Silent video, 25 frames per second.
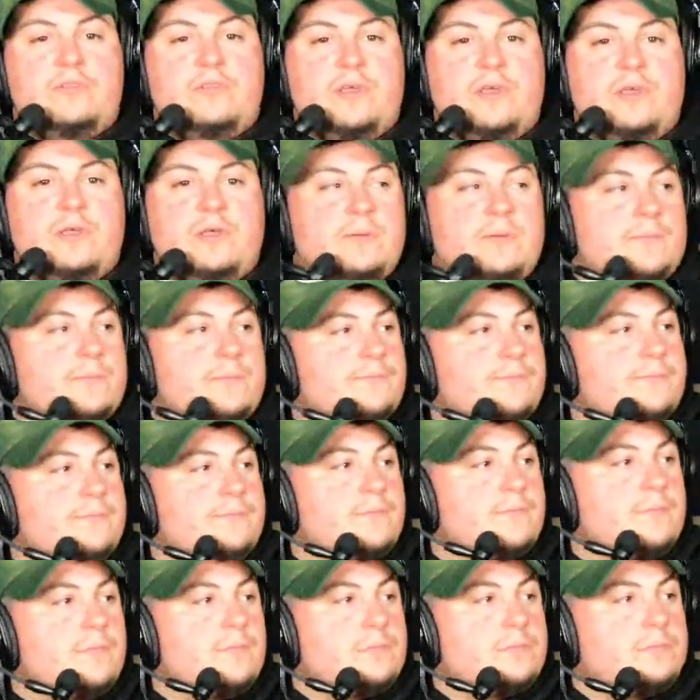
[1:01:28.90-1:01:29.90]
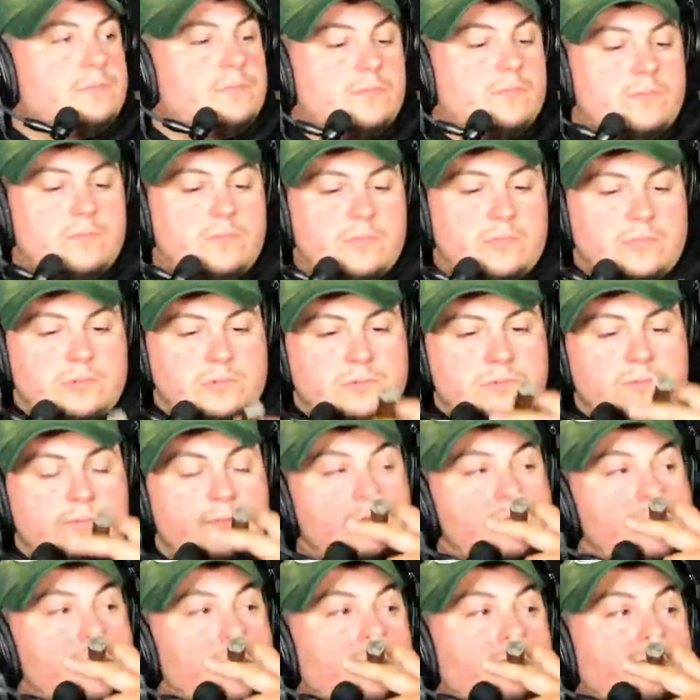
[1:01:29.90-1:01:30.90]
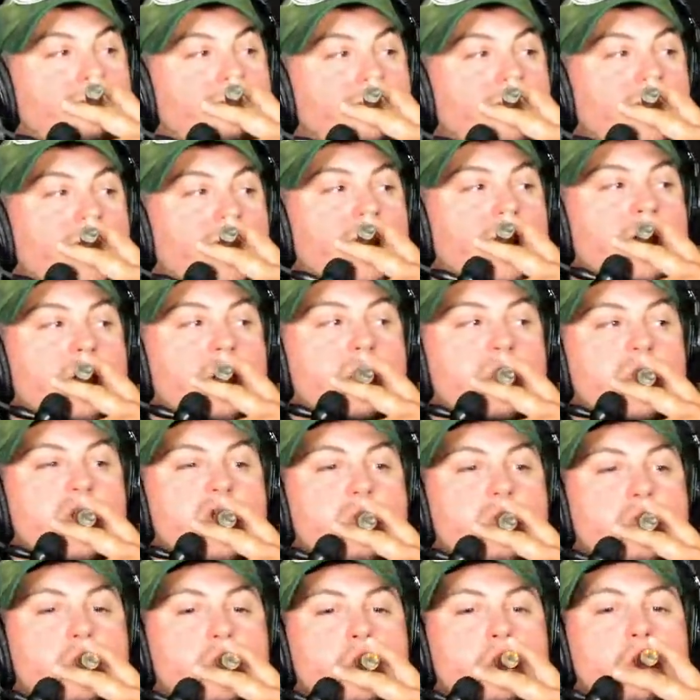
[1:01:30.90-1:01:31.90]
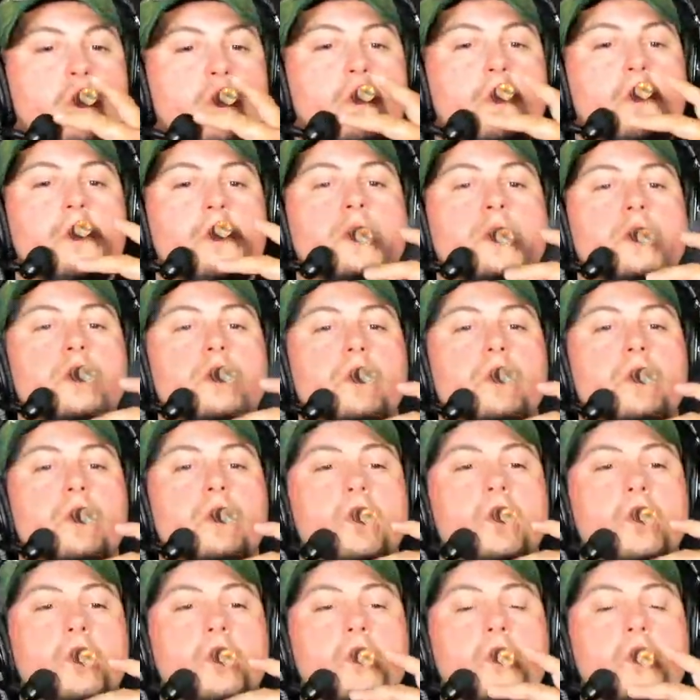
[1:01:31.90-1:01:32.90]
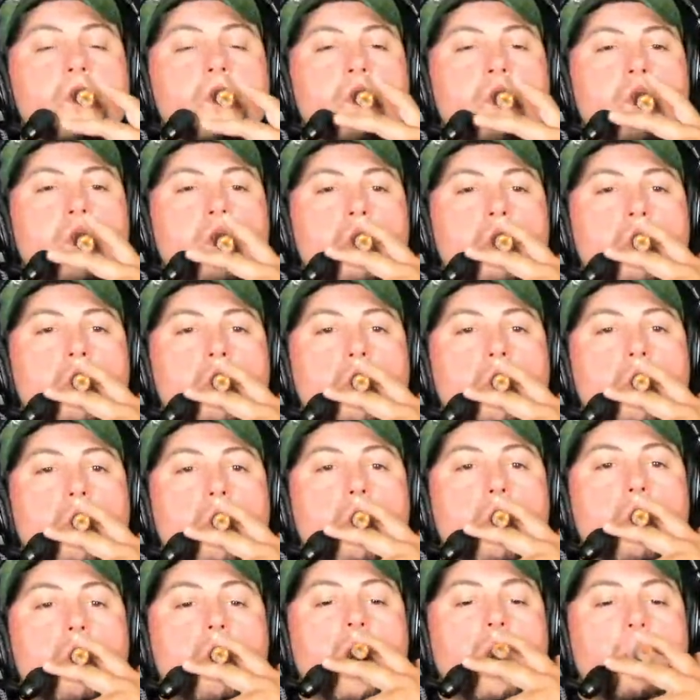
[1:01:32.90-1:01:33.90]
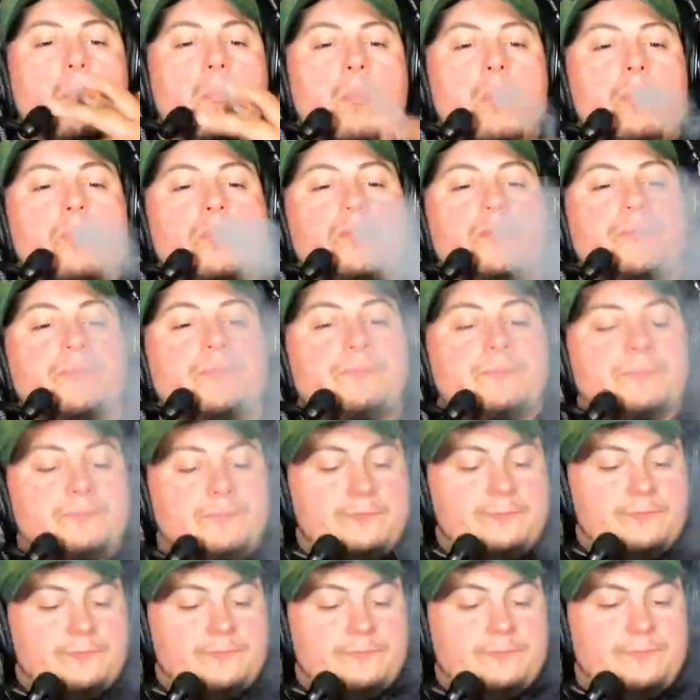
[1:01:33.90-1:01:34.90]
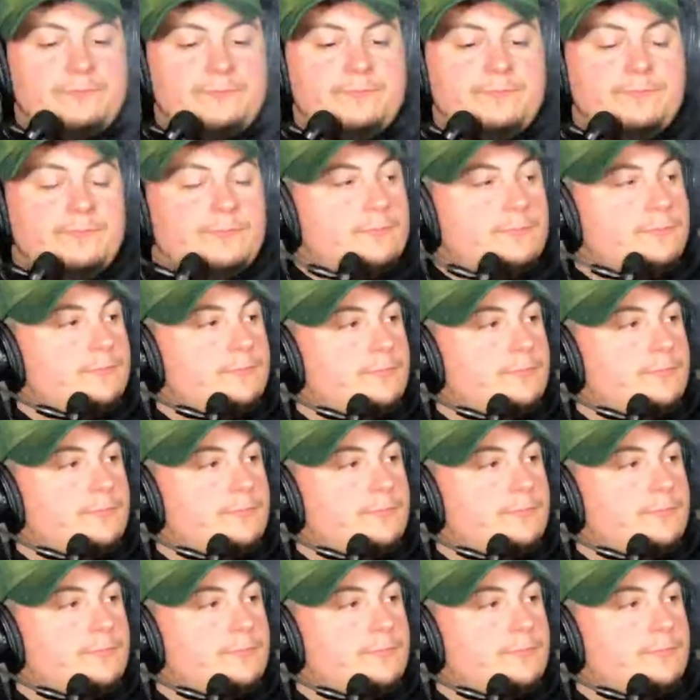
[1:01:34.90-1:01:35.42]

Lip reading: Honestly, not to LFD Coronado. I feel, and I had this conversation with John.